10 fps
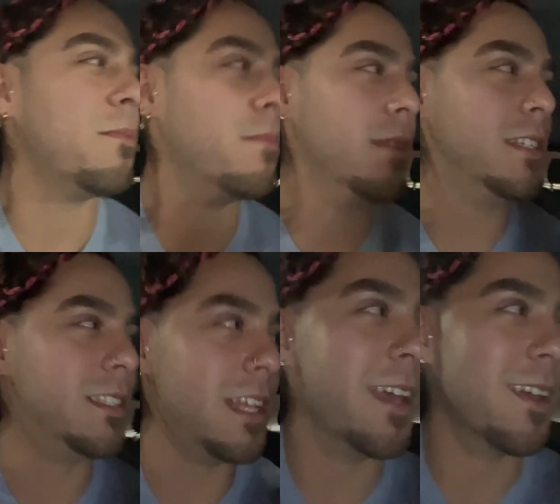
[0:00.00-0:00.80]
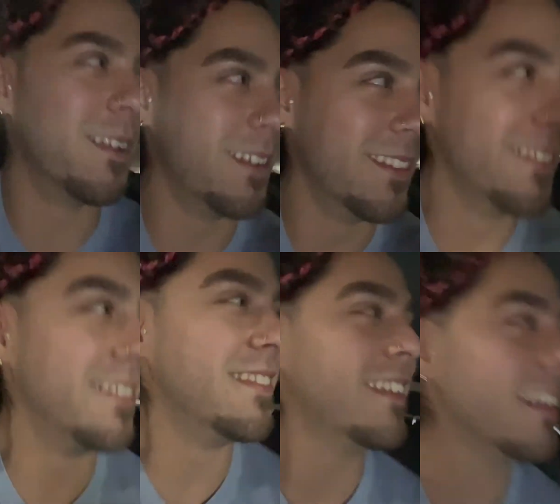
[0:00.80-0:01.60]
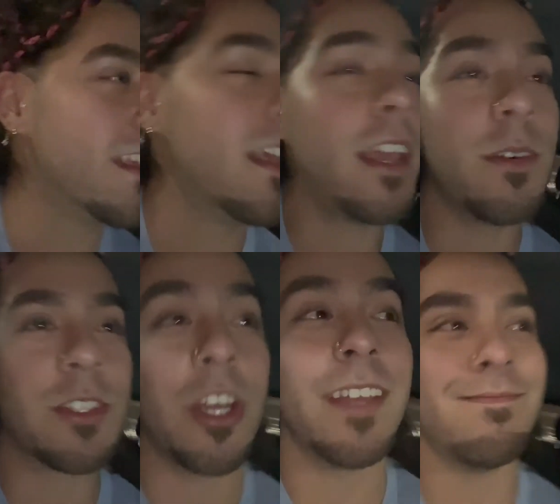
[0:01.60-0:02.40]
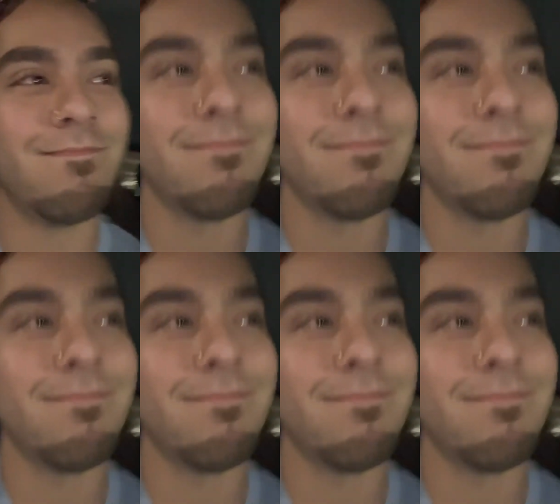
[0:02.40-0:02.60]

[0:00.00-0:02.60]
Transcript: mystery it was good